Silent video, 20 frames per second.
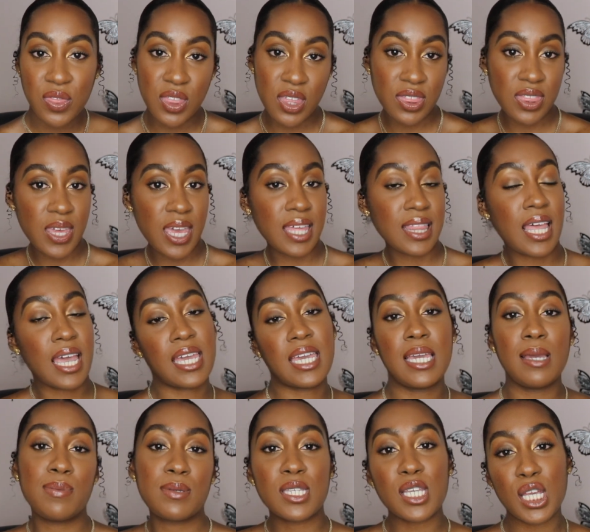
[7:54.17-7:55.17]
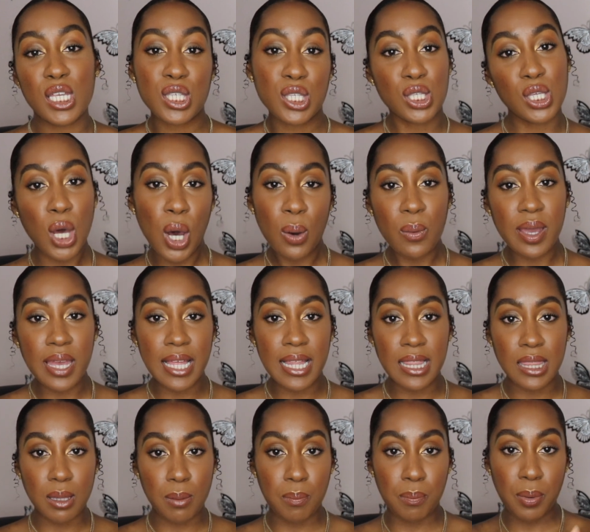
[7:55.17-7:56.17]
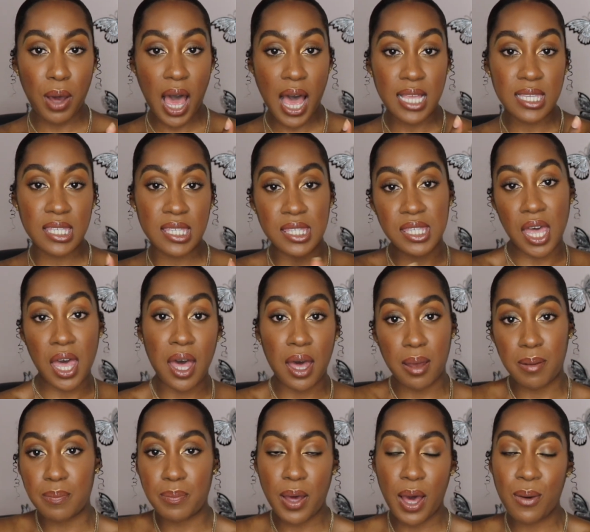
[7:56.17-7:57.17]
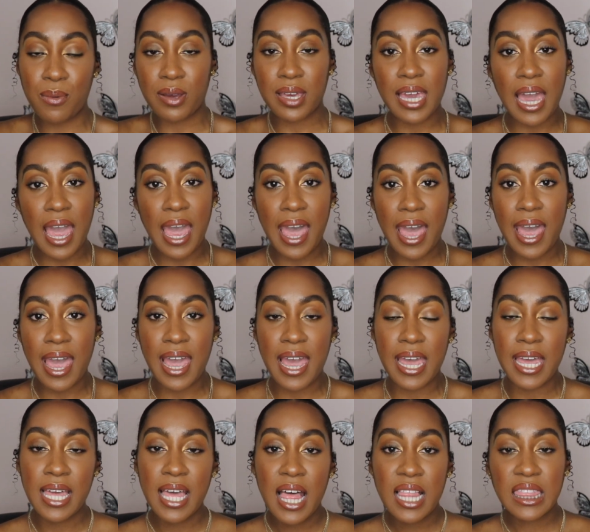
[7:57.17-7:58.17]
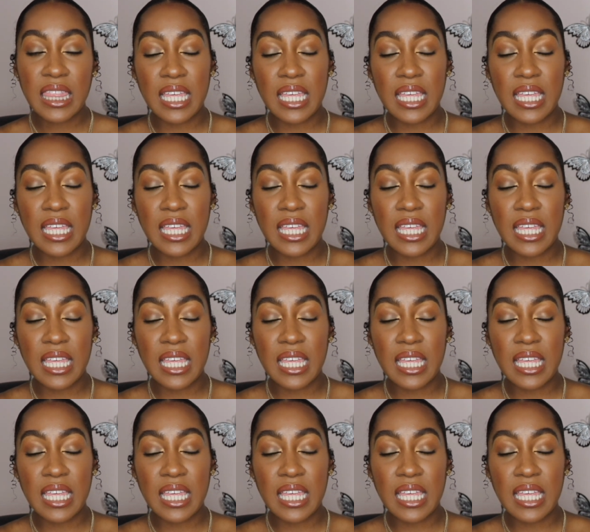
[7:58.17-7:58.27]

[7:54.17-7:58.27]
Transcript: The thing that keeps us going, the boss up, okay?